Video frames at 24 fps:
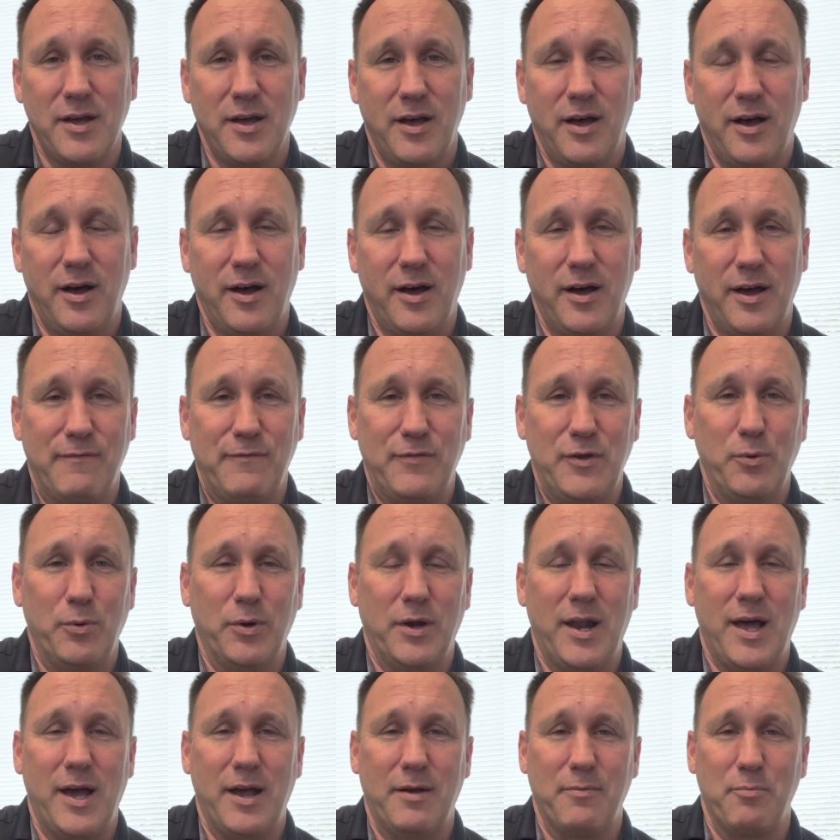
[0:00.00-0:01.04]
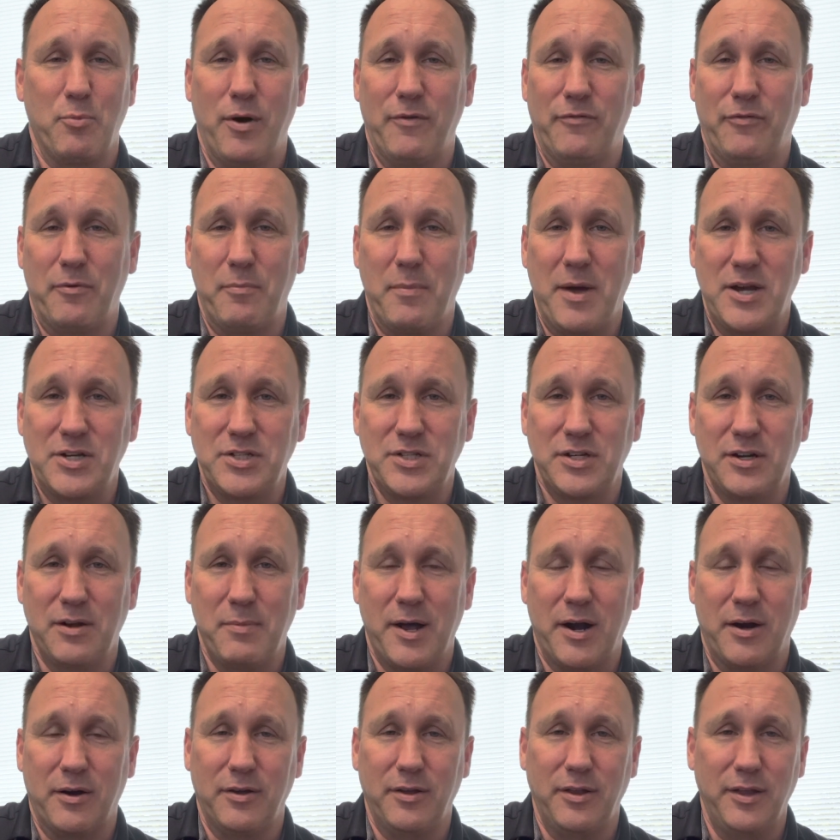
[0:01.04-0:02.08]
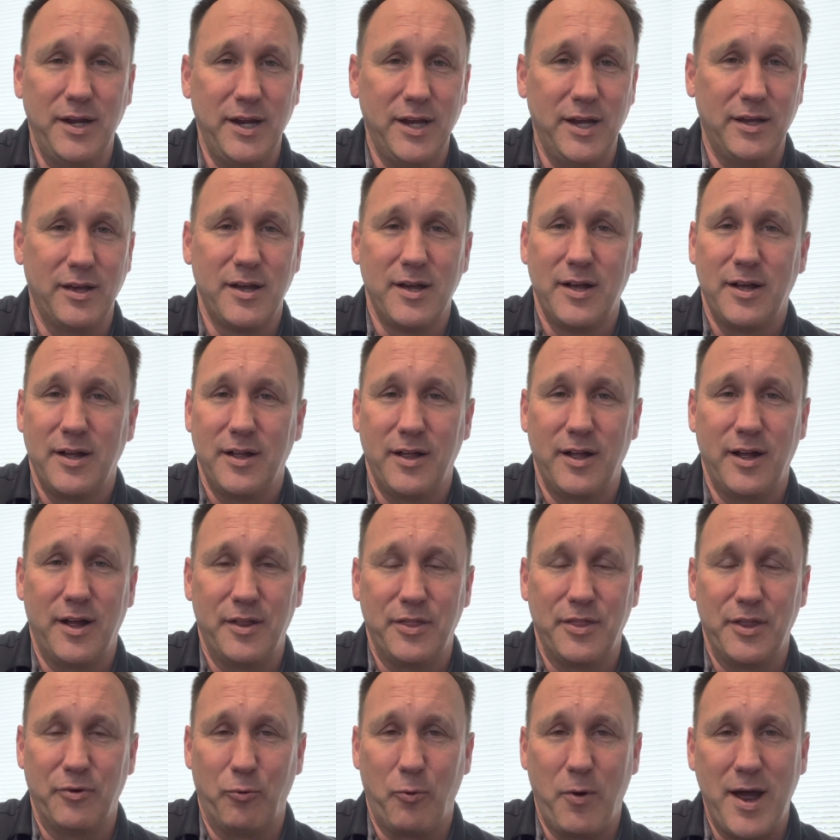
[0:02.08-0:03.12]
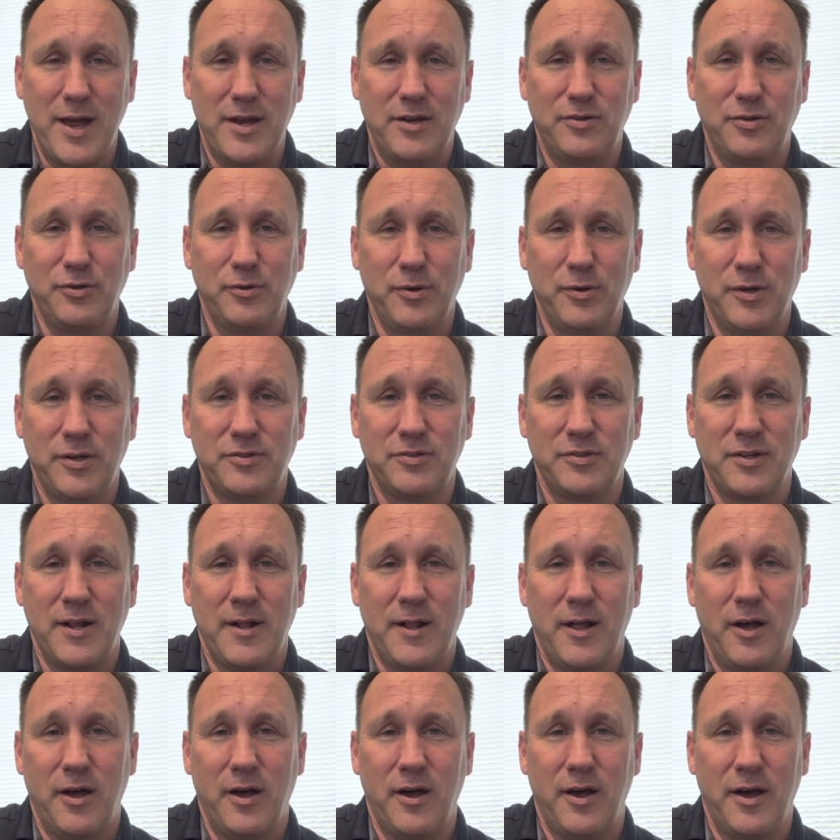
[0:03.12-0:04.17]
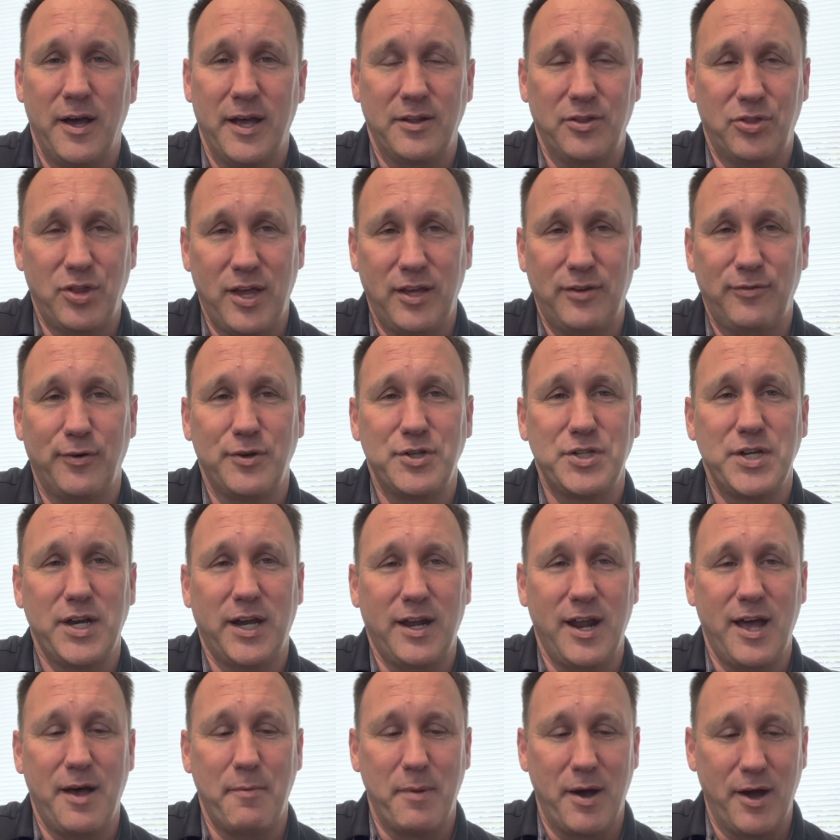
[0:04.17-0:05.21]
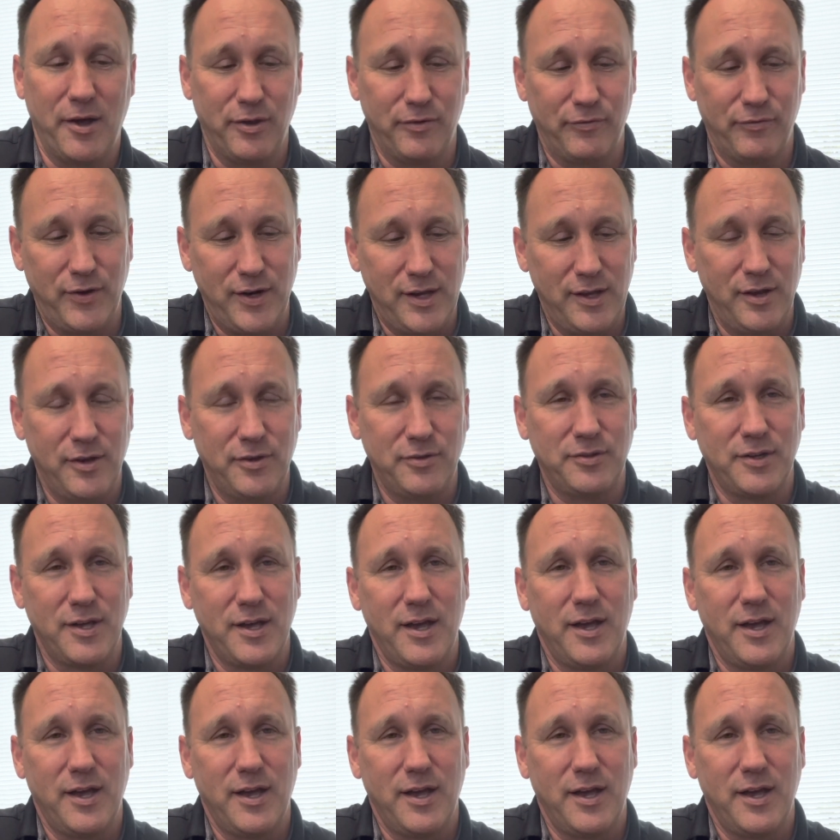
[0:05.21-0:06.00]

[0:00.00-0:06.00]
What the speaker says: If you would like more information about our clinic, then write to us. And thanks for checking out my other videos.